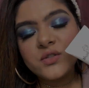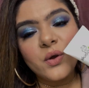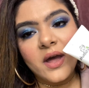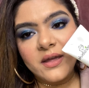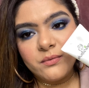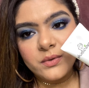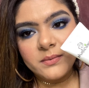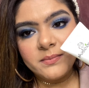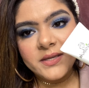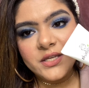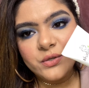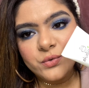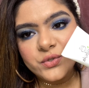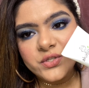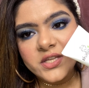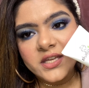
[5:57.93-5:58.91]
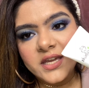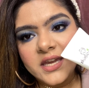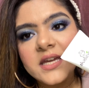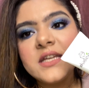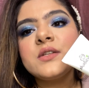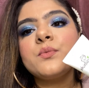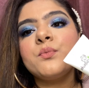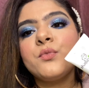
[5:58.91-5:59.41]
So I will be using
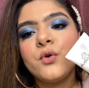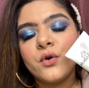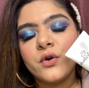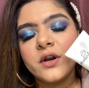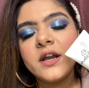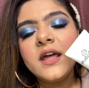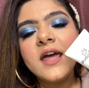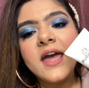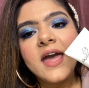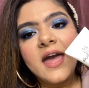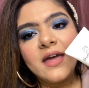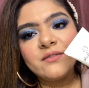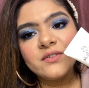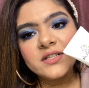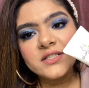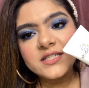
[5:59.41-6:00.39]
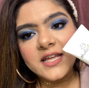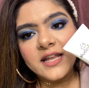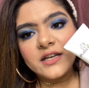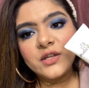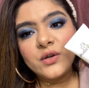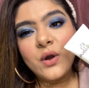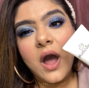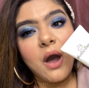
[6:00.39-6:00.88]
it more and will
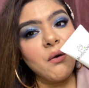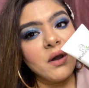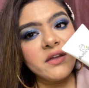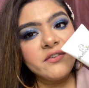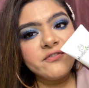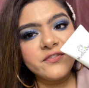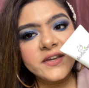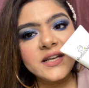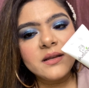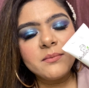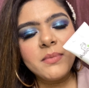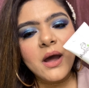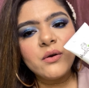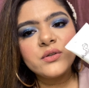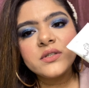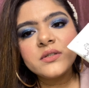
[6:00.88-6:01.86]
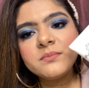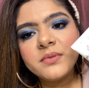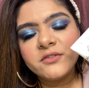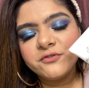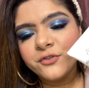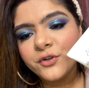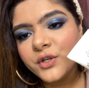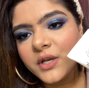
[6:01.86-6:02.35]
tell you how I feel about it.
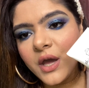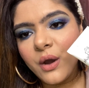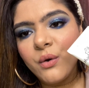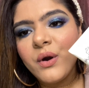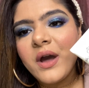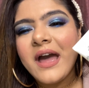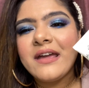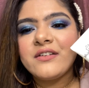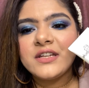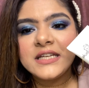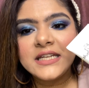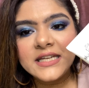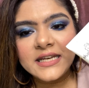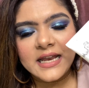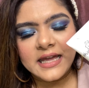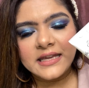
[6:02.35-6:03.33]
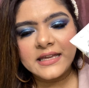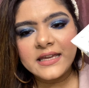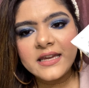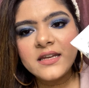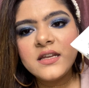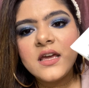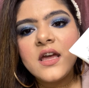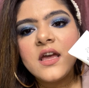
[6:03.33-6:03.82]
But for now, I really like
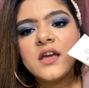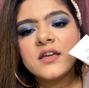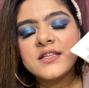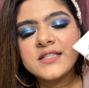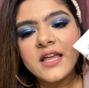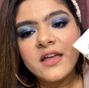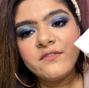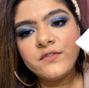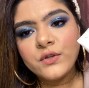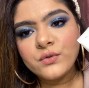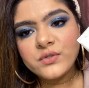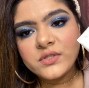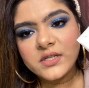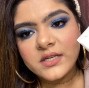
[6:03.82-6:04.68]
it because I've used